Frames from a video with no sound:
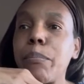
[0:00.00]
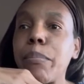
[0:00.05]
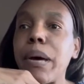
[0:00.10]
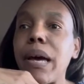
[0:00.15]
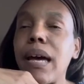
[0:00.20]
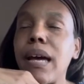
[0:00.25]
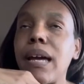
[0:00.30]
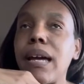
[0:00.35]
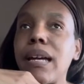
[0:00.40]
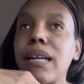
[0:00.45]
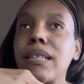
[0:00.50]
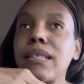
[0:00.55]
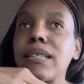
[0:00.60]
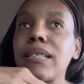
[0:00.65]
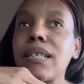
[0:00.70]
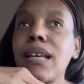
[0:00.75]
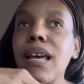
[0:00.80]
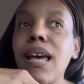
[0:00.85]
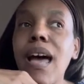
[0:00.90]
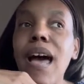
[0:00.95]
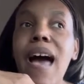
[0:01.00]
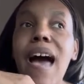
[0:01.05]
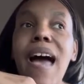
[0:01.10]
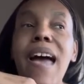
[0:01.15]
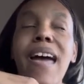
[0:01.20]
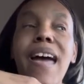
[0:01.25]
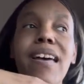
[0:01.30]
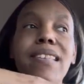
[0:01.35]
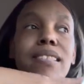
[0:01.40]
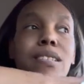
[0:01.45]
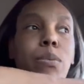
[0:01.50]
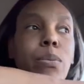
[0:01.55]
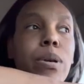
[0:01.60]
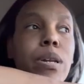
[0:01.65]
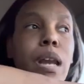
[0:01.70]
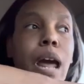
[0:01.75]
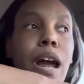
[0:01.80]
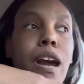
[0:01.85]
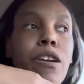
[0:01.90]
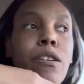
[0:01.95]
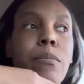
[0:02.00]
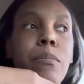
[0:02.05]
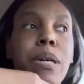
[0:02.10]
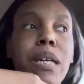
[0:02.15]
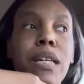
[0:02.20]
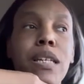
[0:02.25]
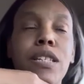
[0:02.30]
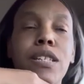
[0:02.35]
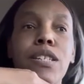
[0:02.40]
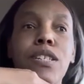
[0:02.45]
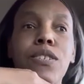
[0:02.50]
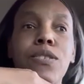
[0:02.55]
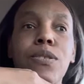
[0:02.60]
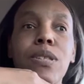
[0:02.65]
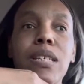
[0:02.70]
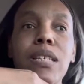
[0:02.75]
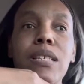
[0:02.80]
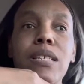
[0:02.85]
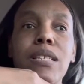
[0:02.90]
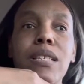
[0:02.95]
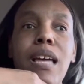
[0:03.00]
but I had someone hire me to do this